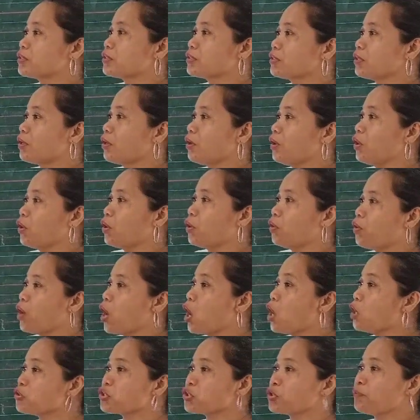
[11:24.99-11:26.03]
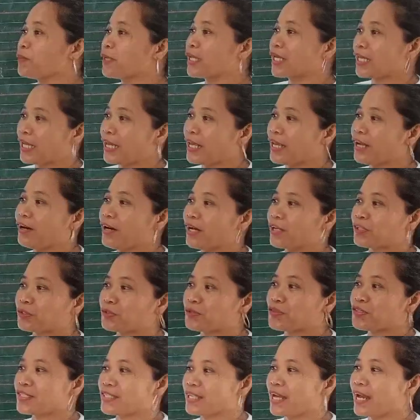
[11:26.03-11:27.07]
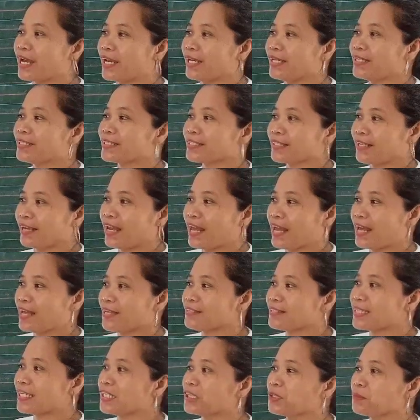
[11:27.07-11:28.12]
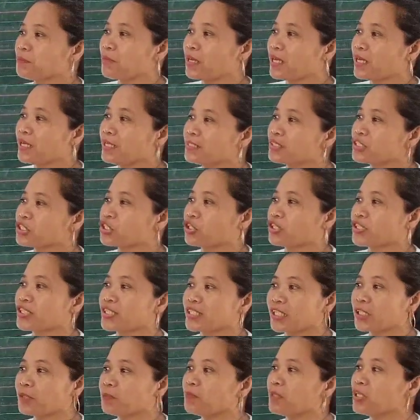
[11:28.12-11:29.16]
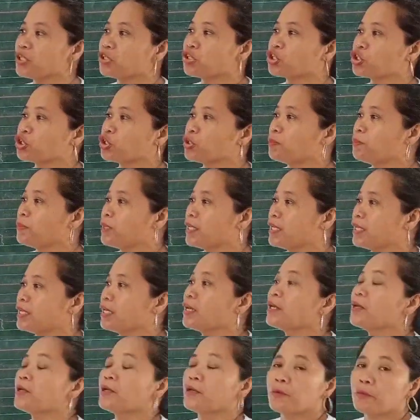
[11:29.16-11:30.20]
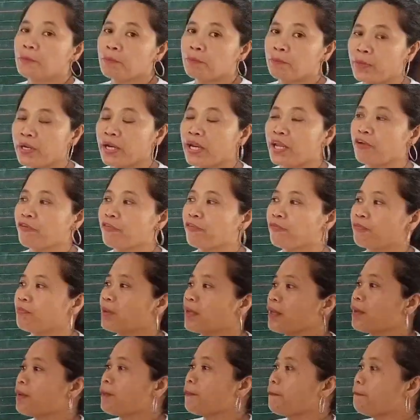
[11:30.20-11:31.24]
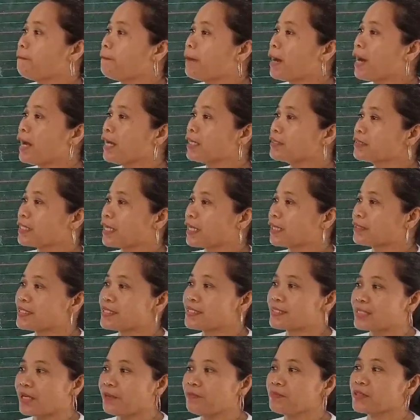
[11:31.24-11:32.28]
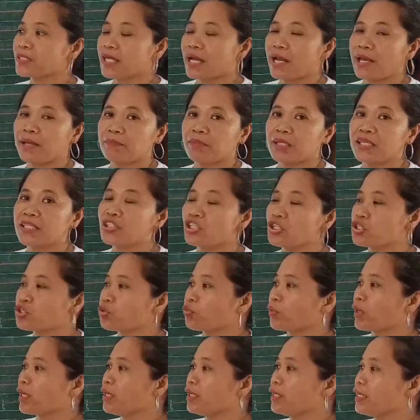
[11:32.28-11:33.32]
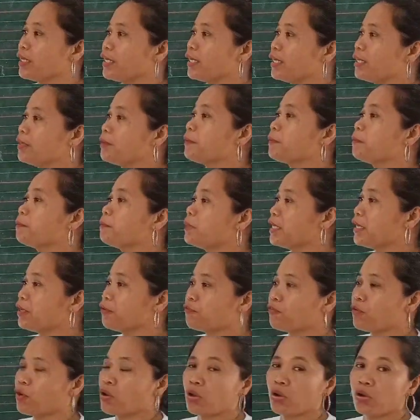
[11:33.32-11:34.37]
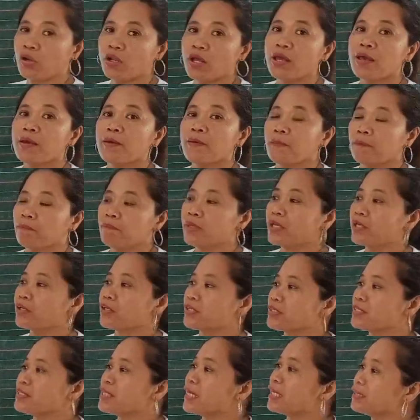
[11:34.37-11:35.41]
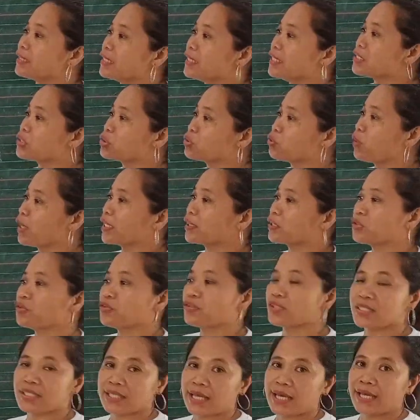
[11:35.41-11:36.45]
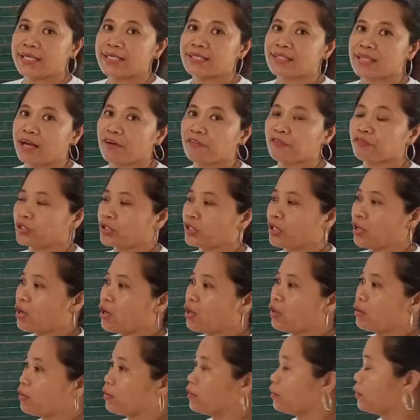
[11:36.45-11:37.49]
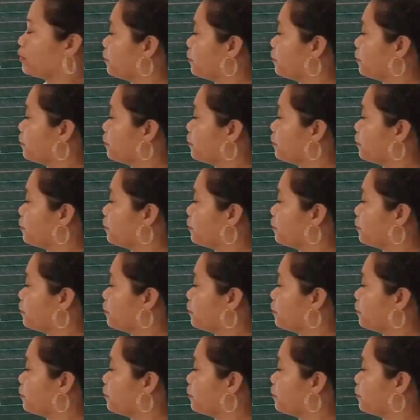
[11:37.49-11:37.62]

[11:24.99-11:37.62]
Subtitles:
So, also be clear and concise, class. It means your statement should be brief, but at the same time, it is really meaningful because that is what concise after all.